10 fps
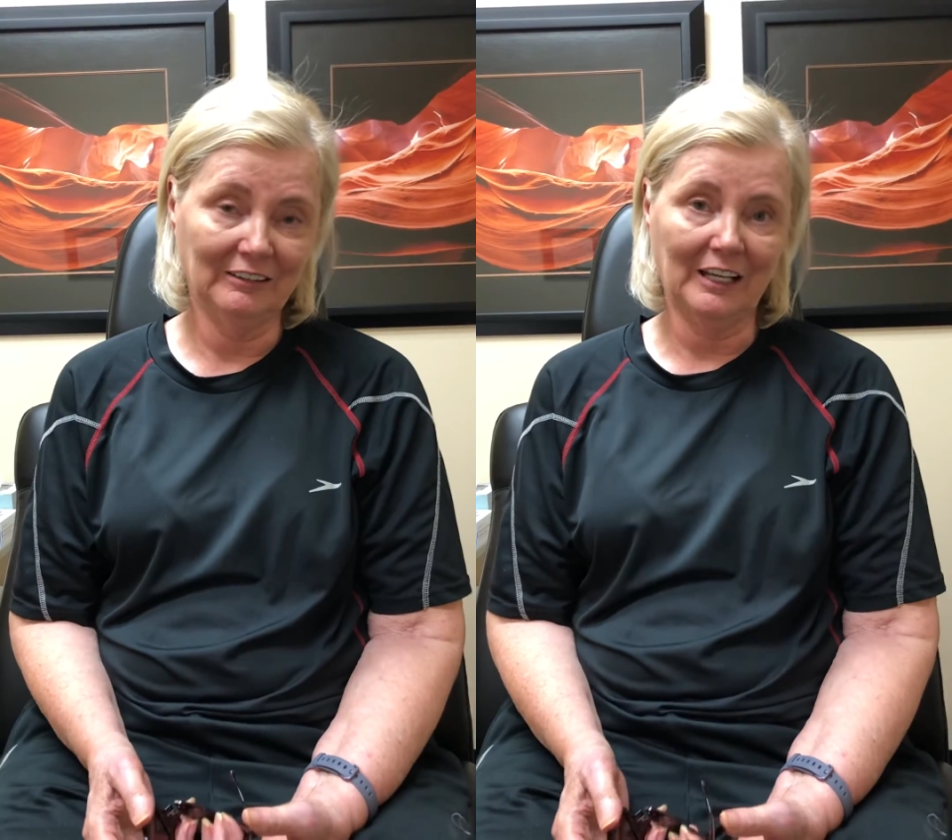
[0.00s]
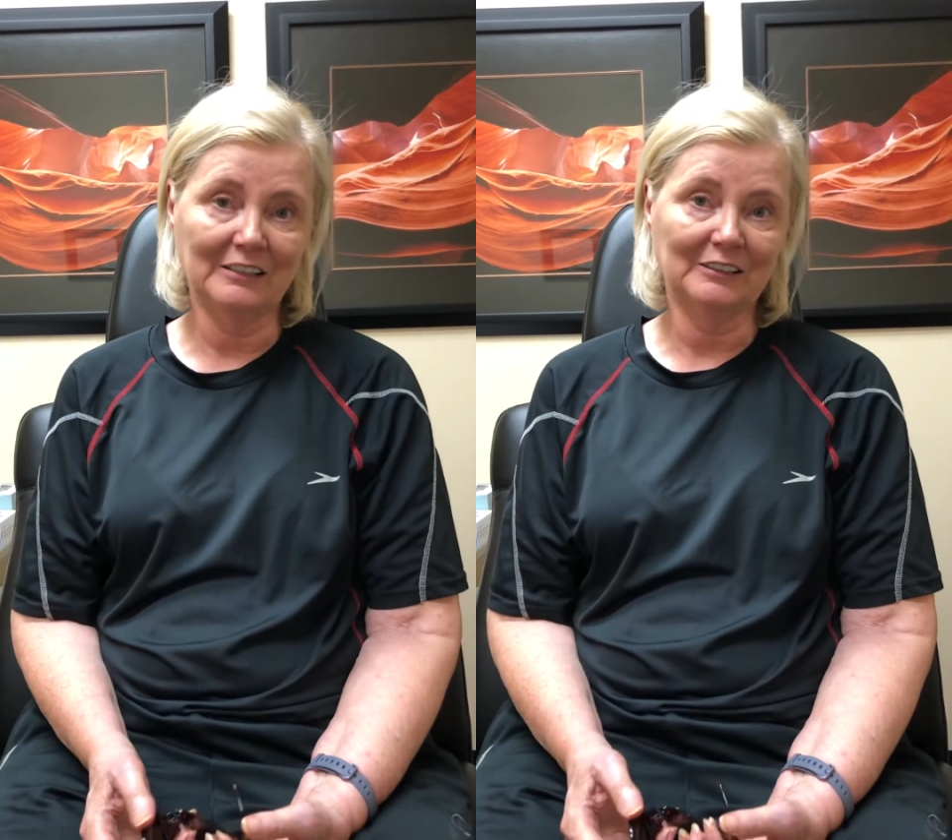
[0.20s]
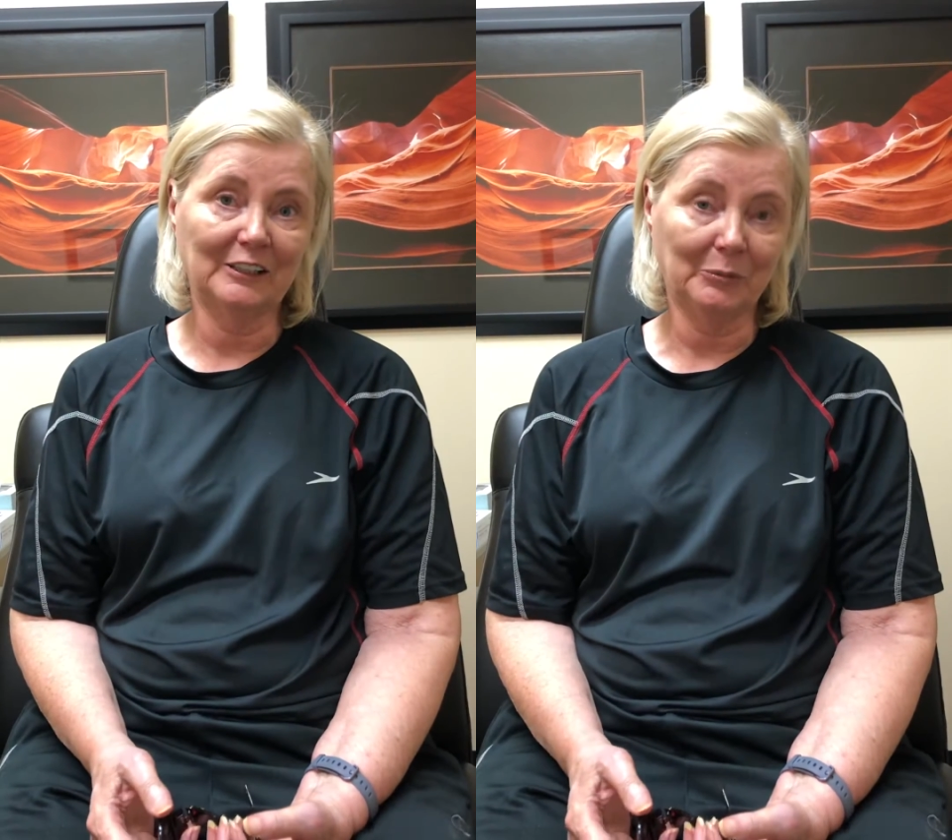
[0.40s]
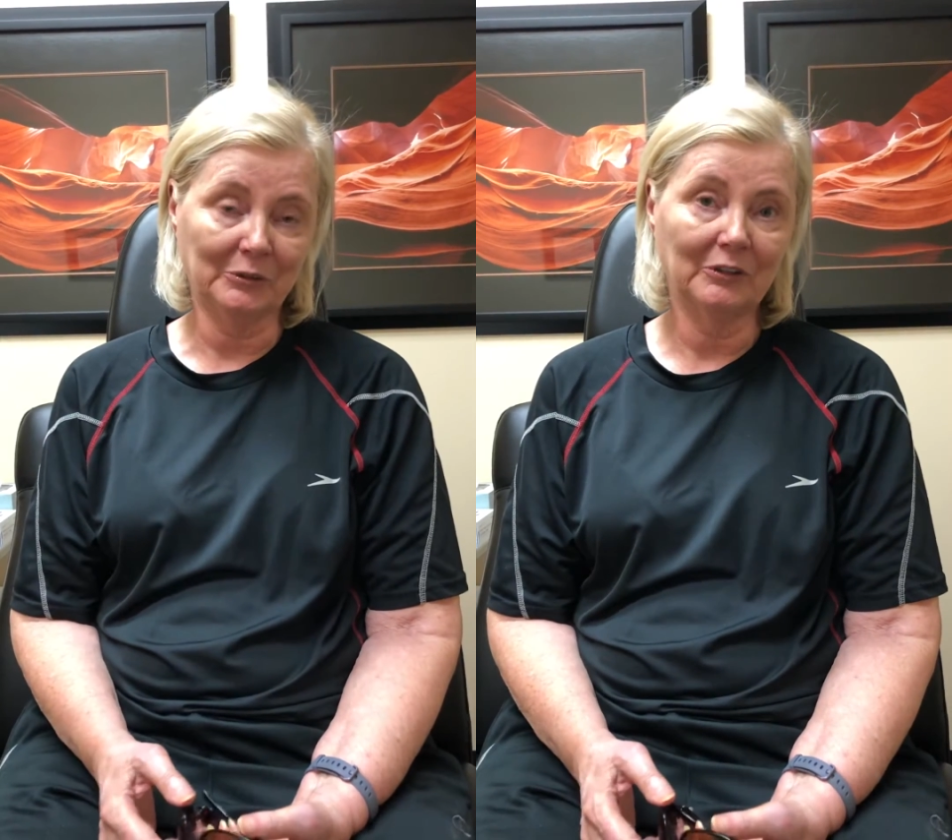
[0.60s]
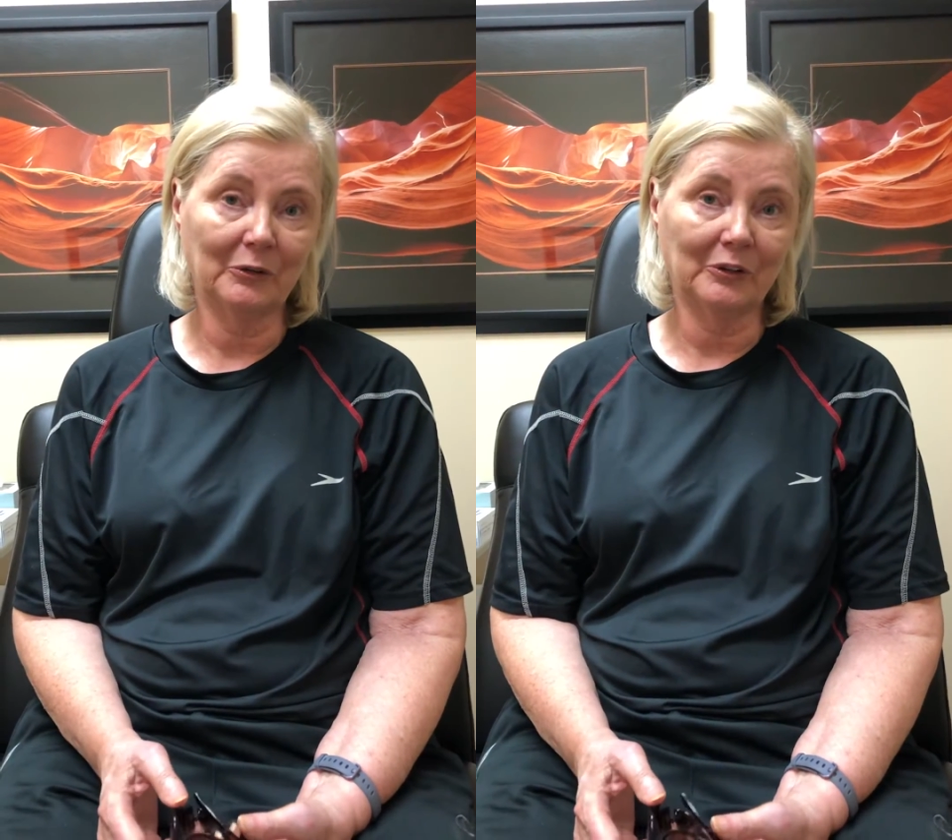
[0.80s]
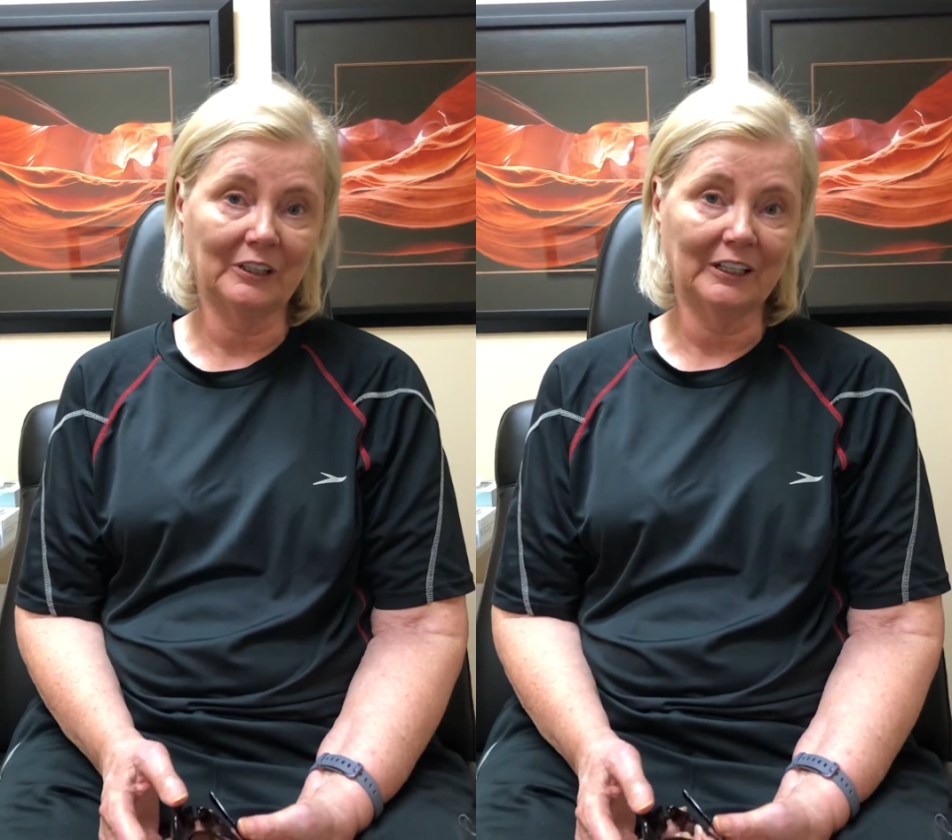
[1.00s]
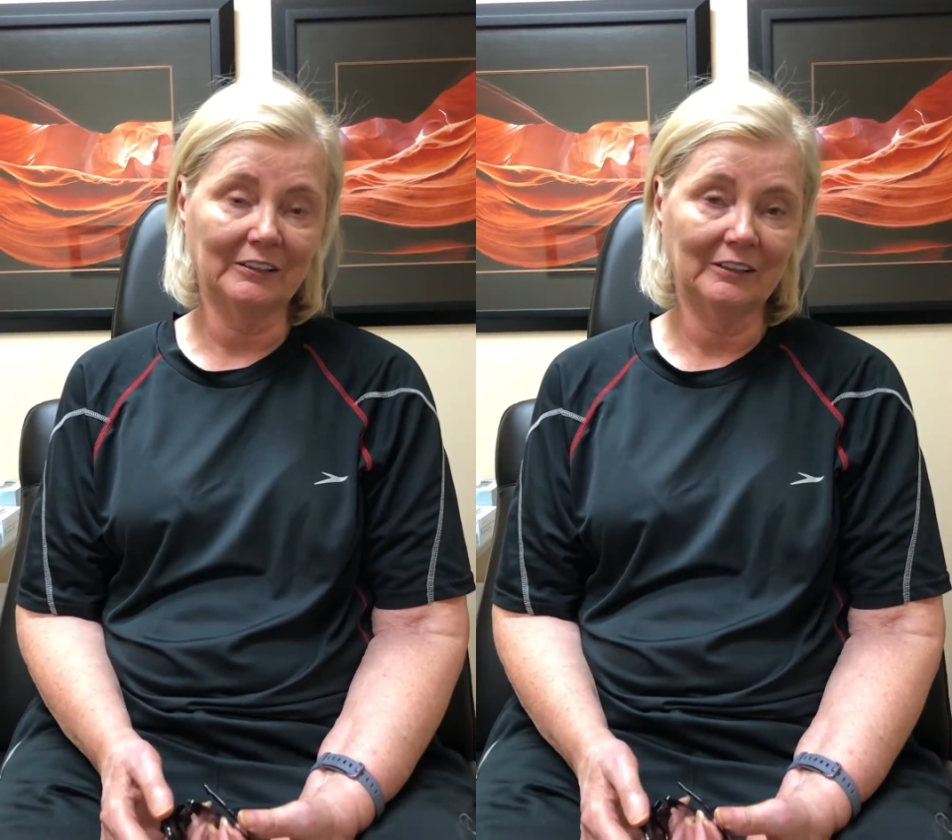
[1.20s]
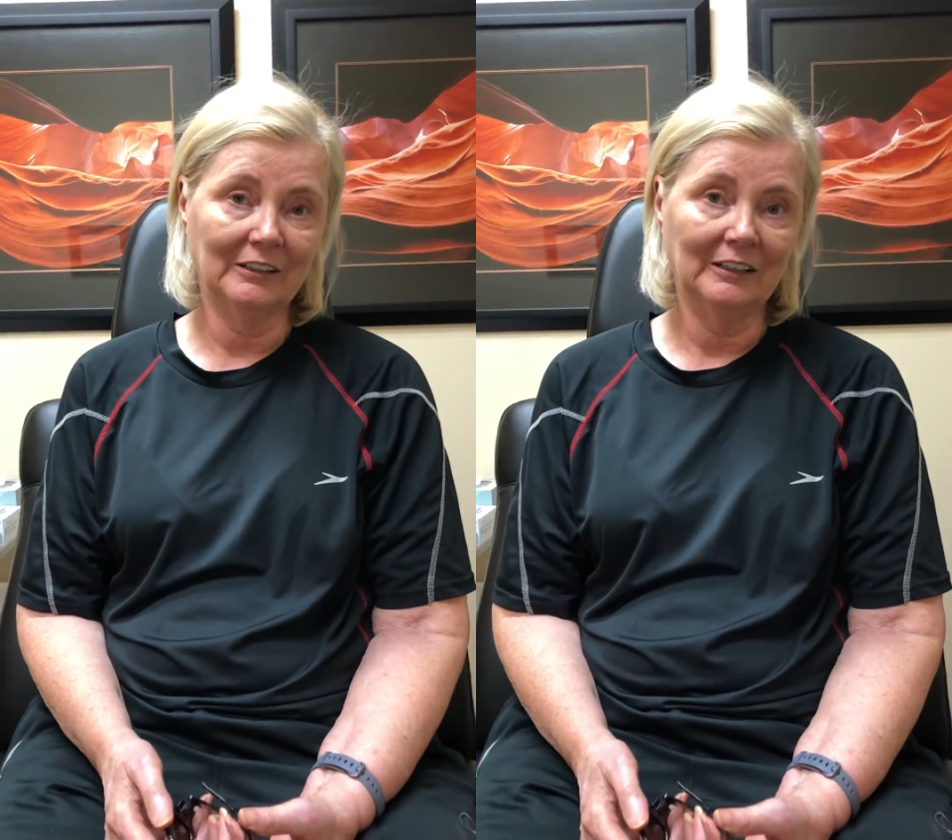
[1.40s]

I slept through the night.